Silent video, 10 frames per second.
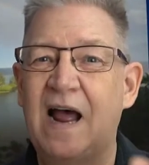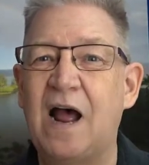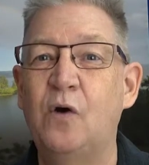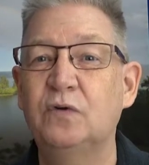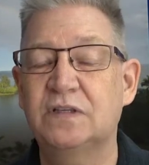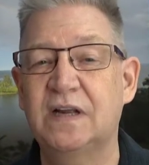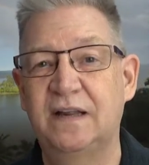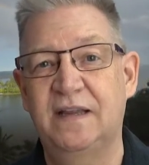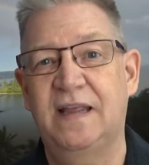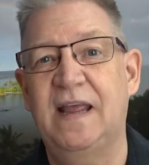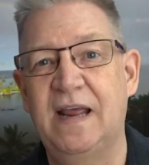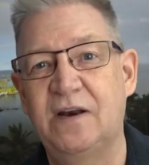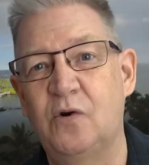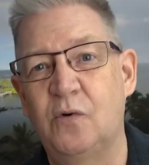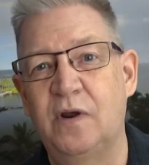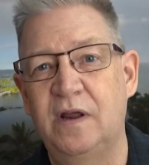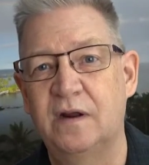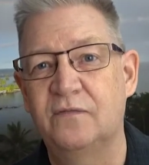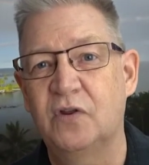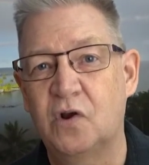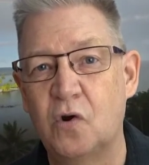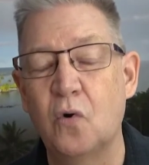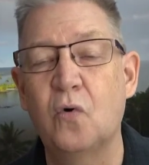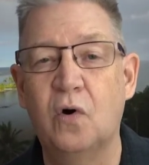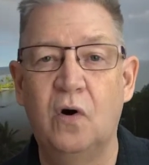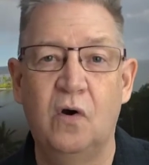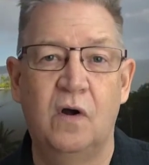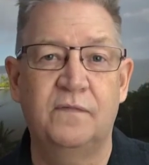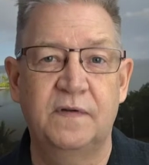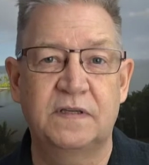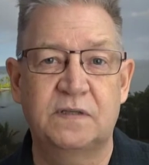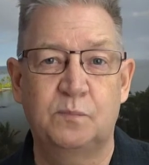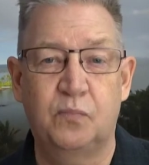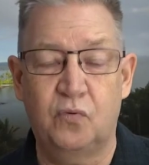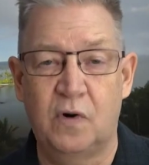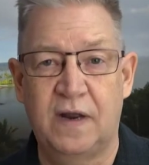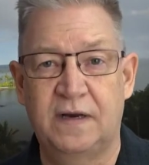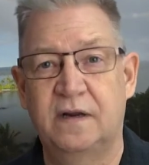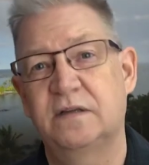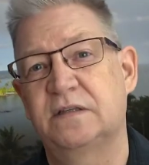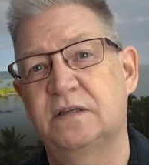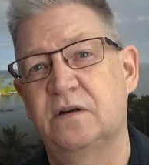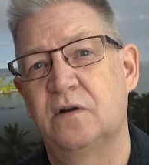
outside the category of the core office products.